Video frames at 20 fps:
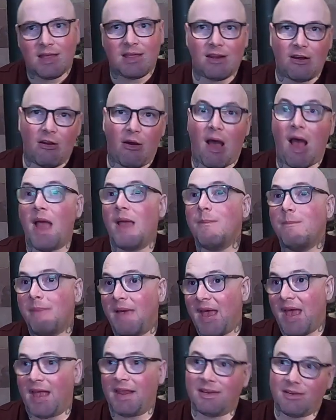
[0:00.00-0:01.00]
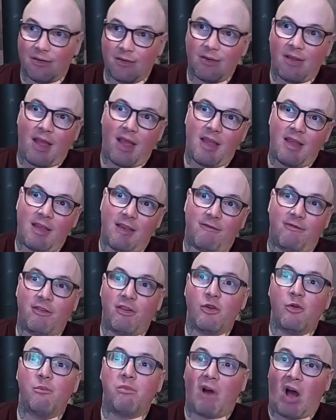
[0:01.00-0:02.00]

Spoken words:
you know, I bet if you